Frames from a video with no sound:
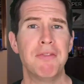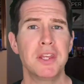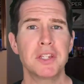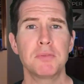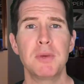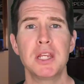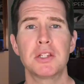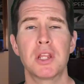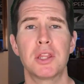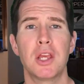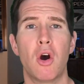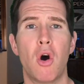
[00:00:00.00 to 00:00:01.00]
And this means that
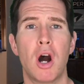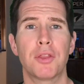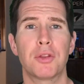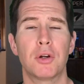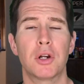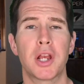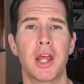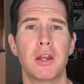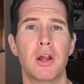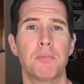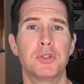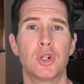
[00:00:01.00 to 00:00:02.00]
the author can
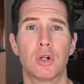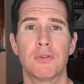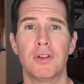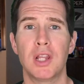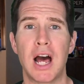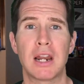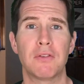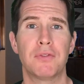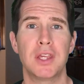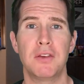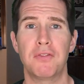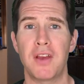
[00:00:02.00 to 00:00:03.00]
observe a lot of
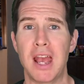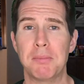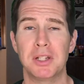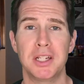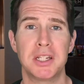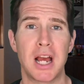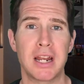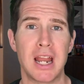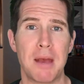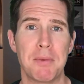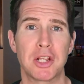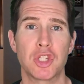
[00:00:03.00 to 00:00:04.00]
the family
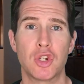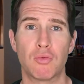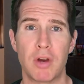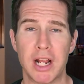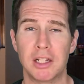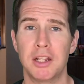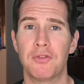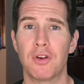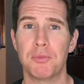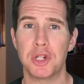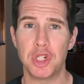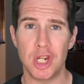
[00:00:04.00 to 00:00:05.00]
dynamics directly
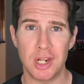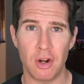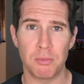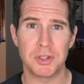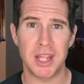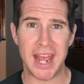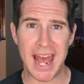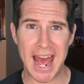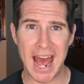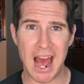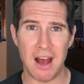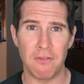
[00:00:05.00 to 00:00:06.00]
from the genomes they
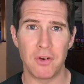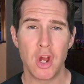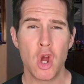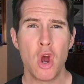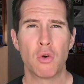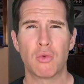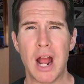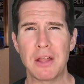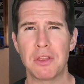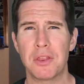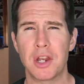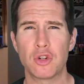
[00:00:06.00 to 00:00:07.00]
have,
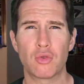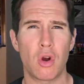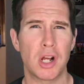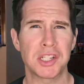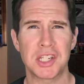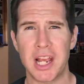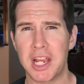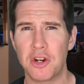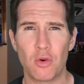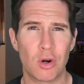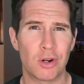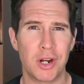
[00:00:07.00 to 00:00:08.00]
rather than draw
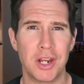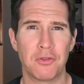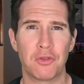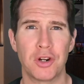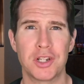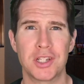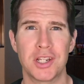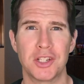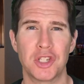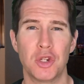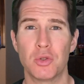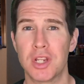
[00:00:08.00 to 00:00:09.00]
second-order
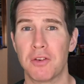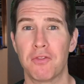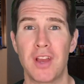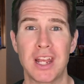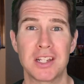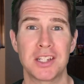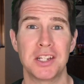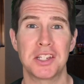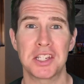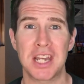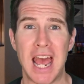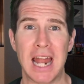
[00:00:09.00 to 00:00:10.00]
inferences using fancy
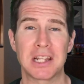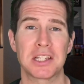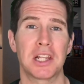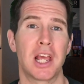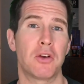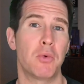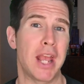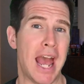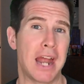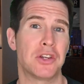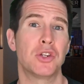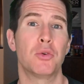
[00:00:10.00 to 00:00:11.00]
stats like we
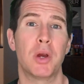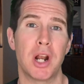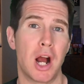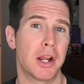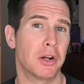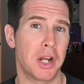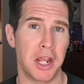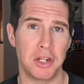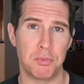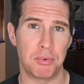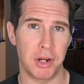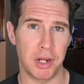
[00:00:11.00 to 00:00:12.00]
had to in Iron Age